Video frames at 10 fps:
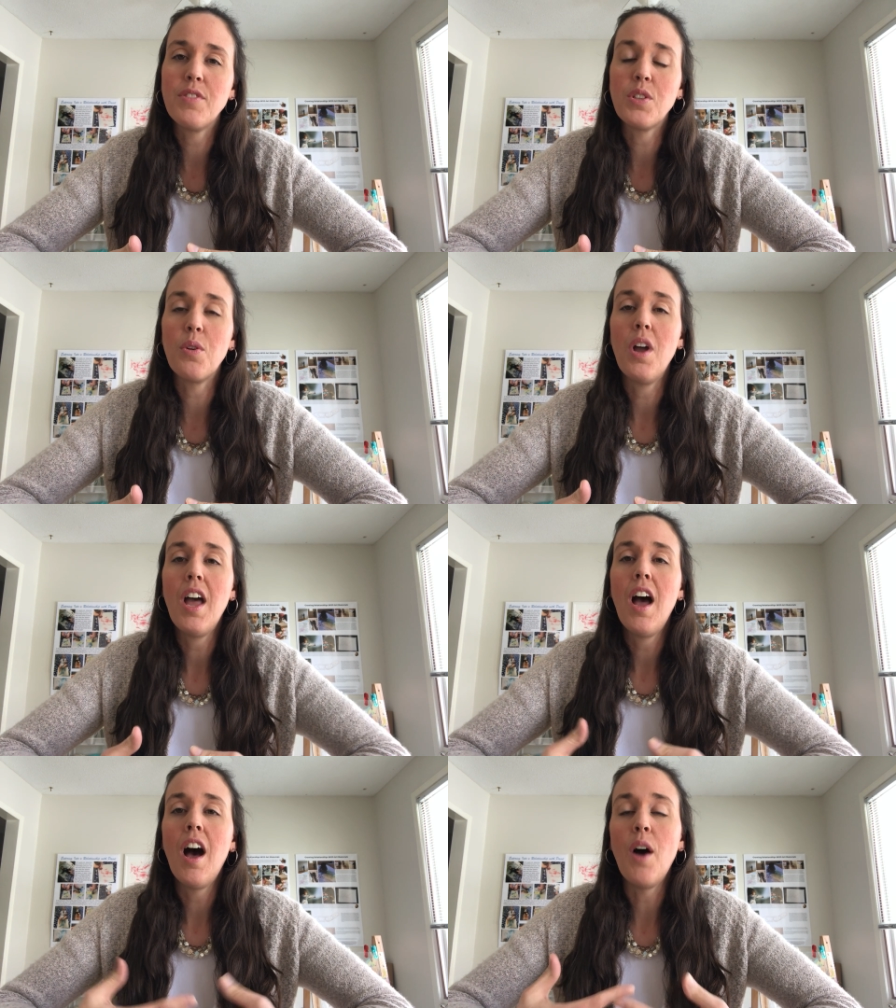So
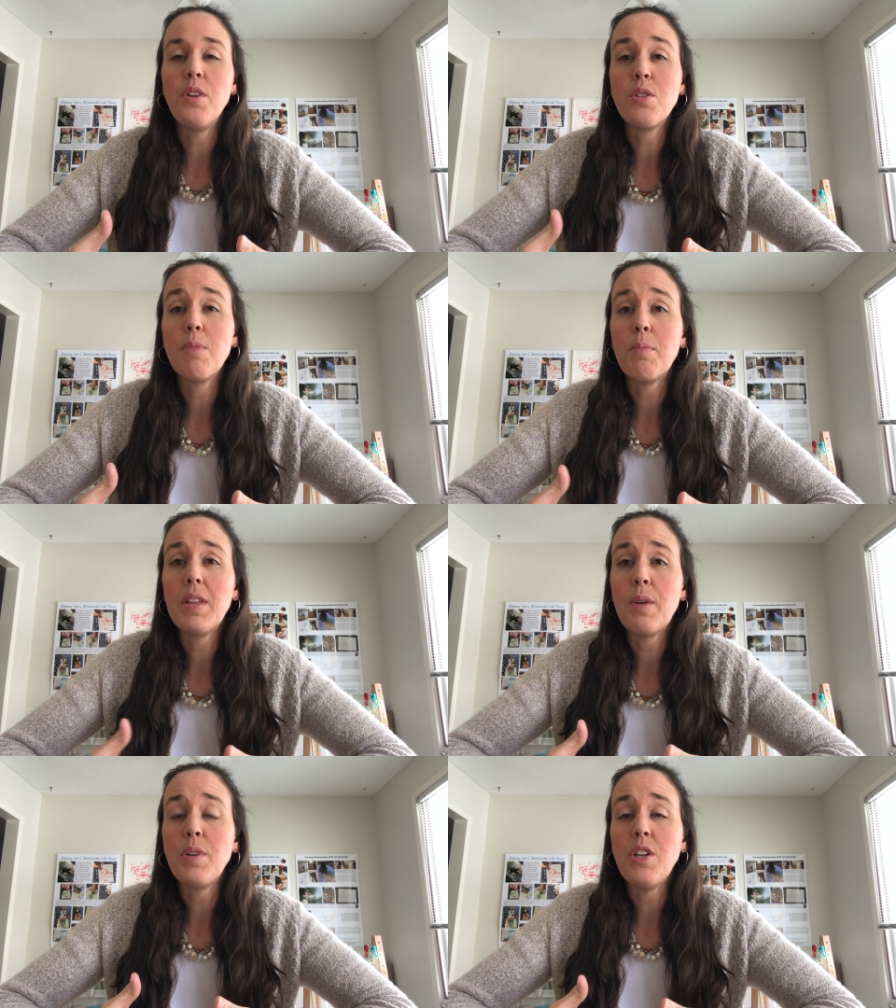always remember
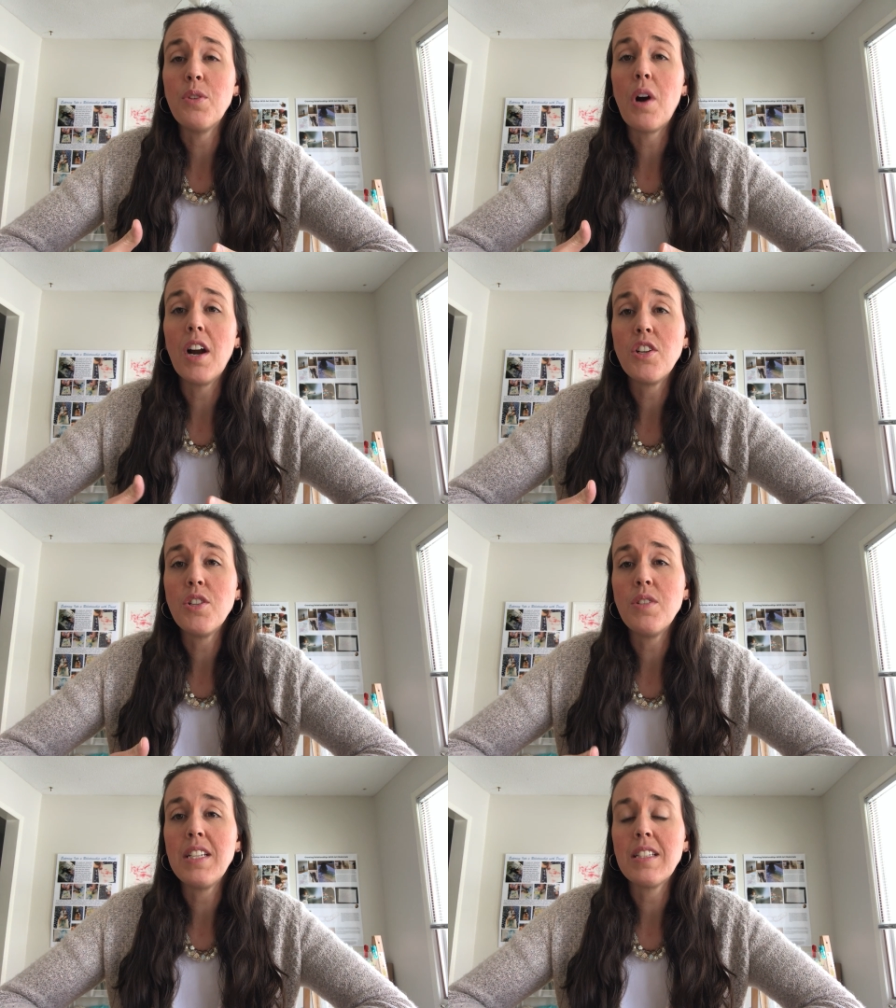that when you are
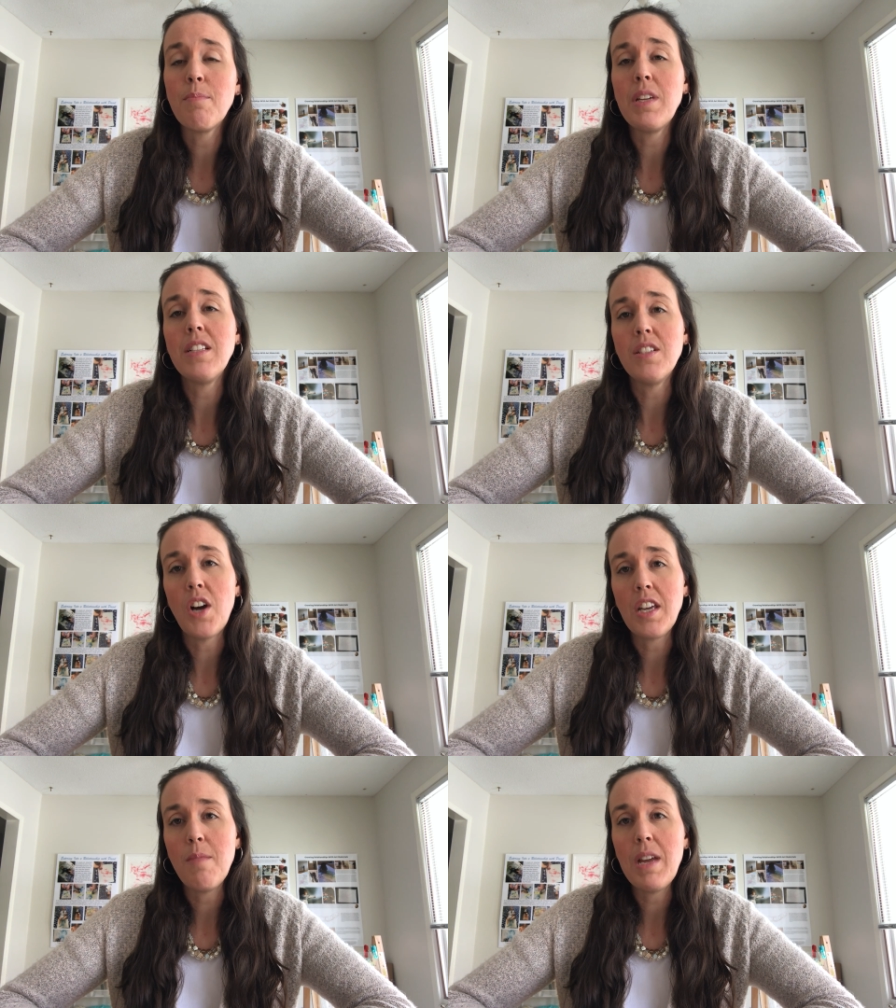choosing something to
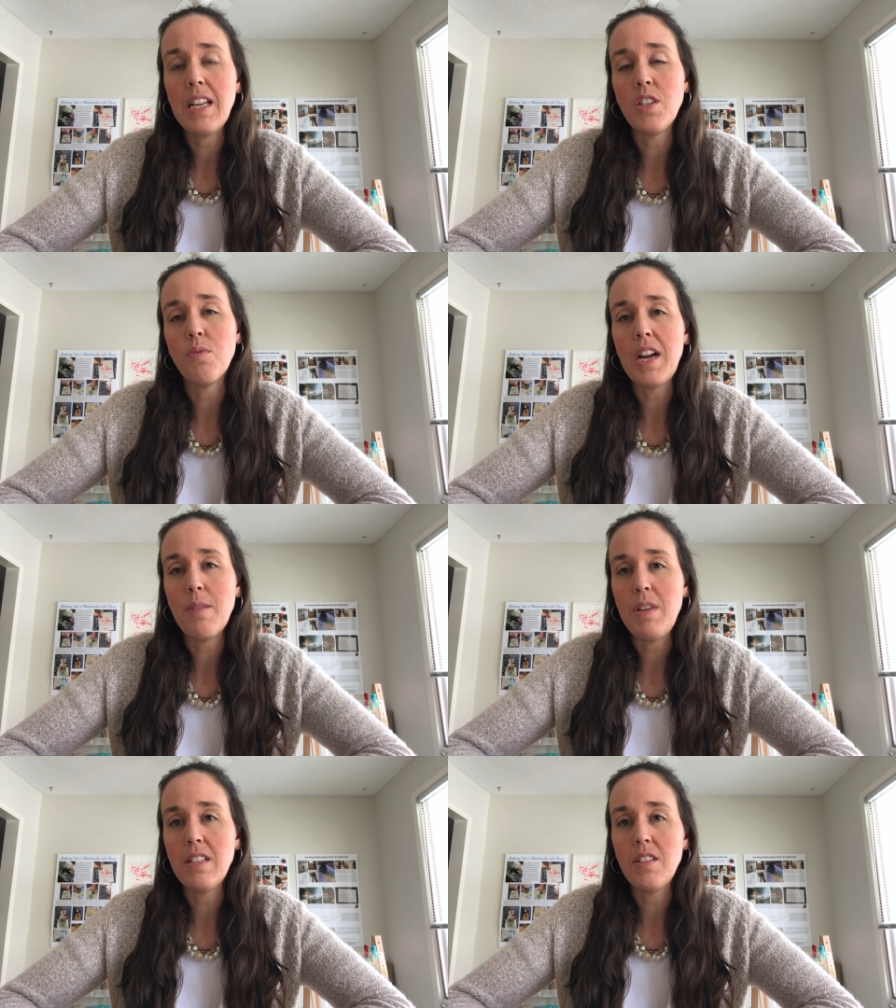document and to write
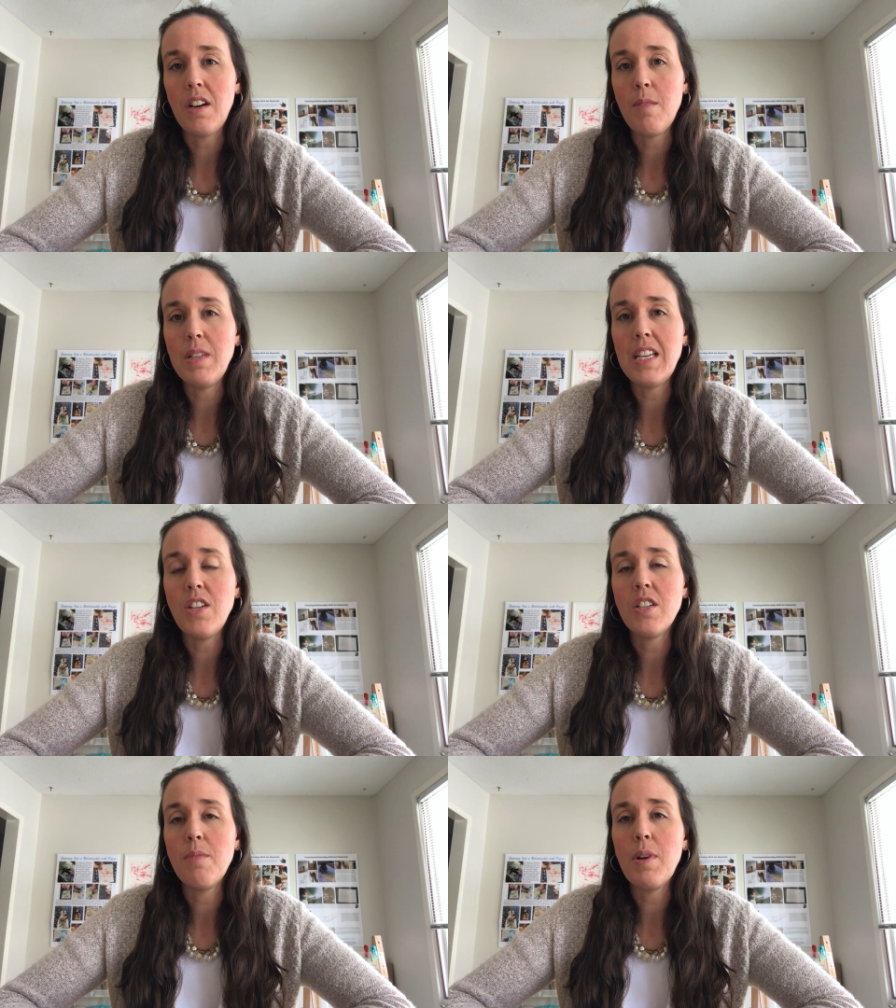a piece of
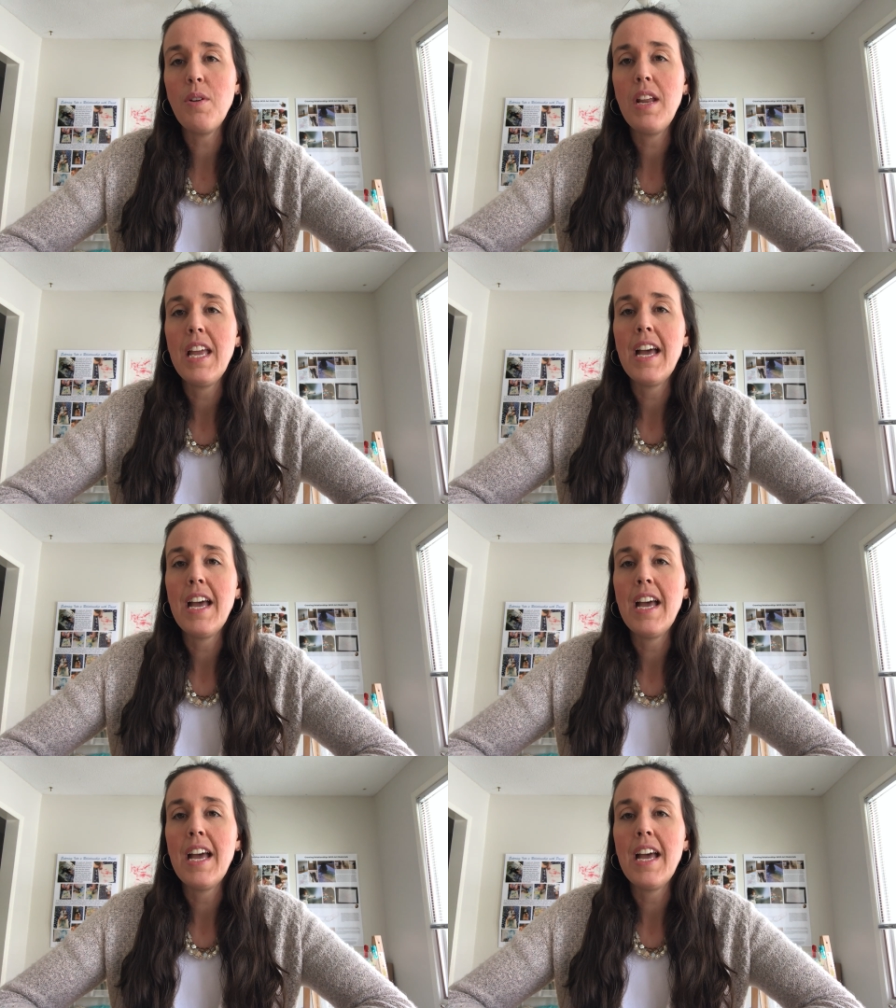documentation about,